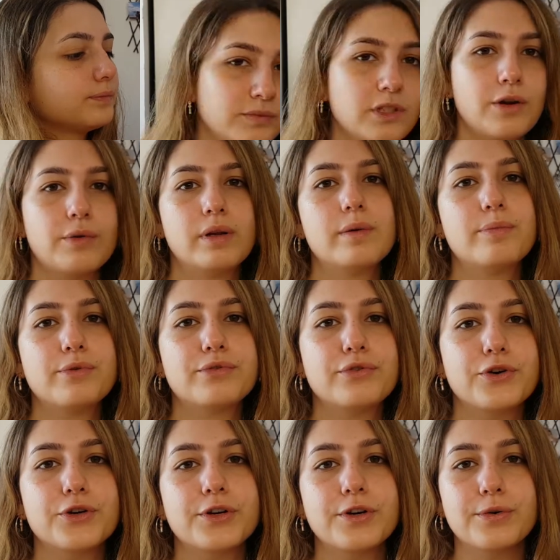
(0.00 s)
I really
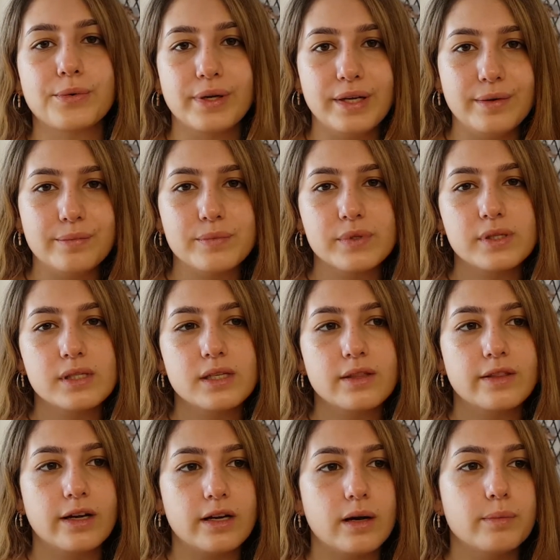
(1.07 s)
prefer creams
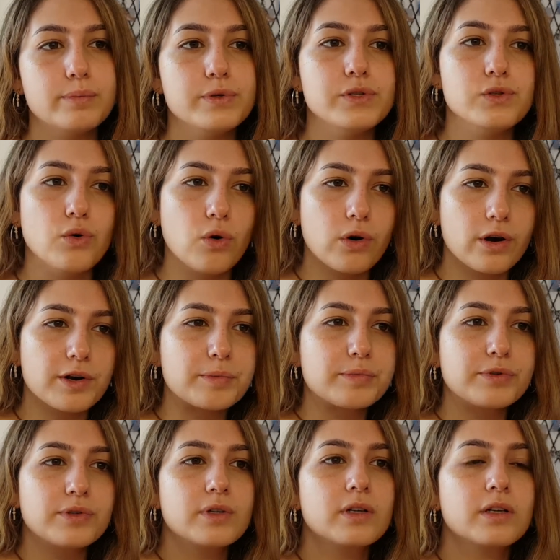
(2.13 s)
that
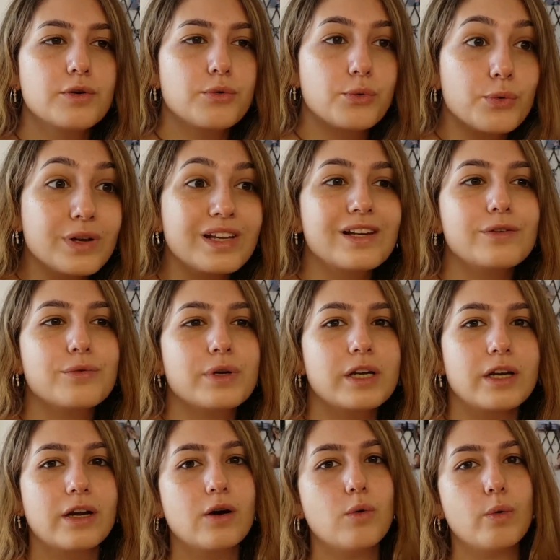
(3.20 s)
absorb
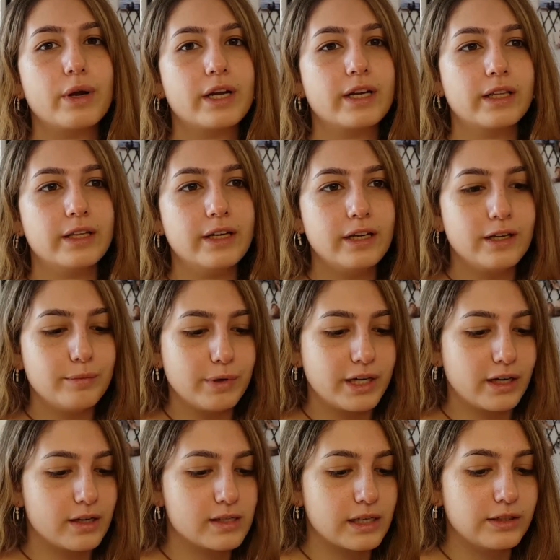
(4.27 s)
really quickly
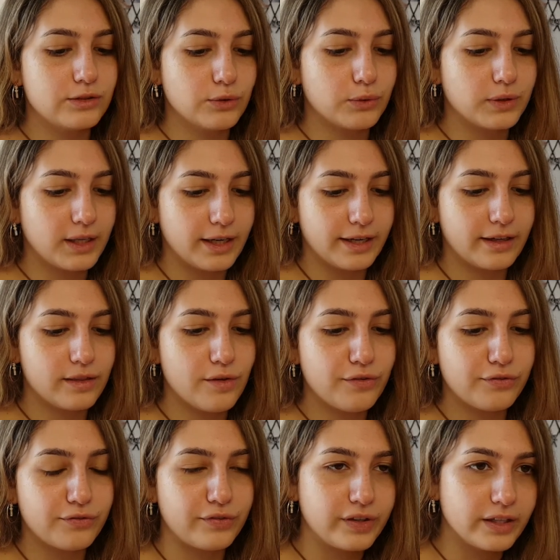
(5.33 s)
because I don't like the
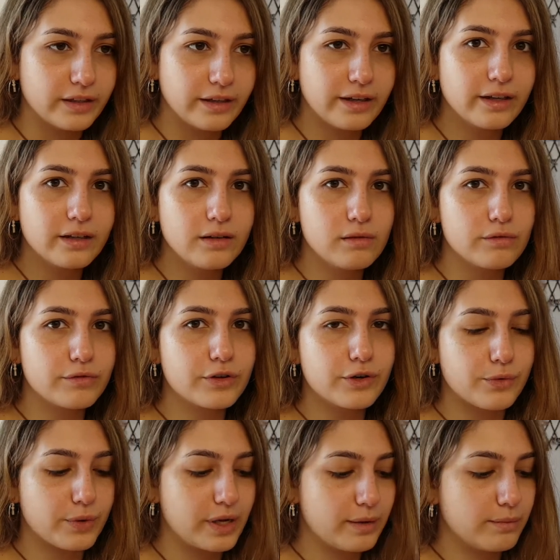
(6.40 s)
feeling of
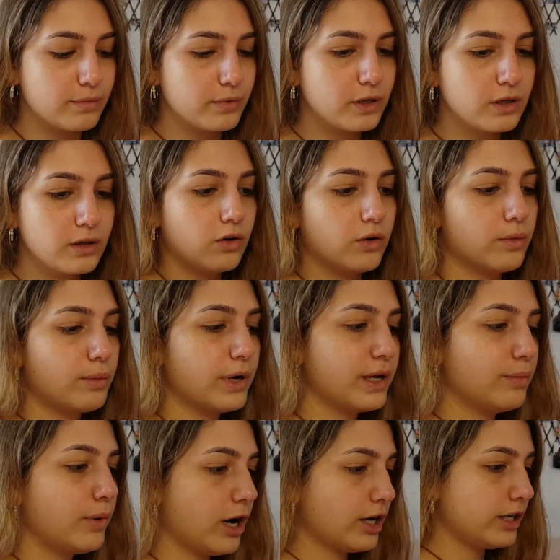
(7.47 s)
cream on my
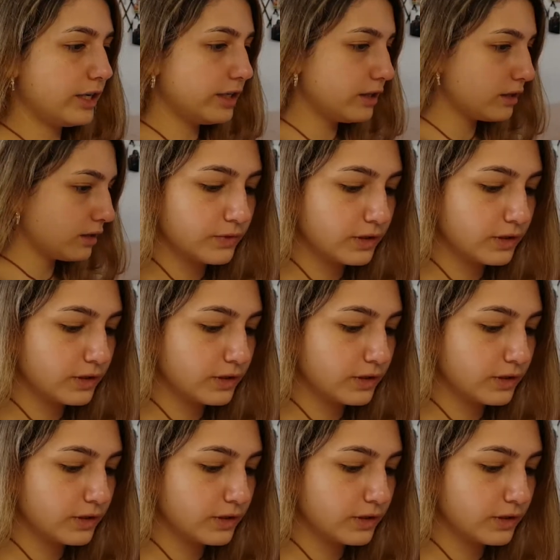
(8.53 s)
body.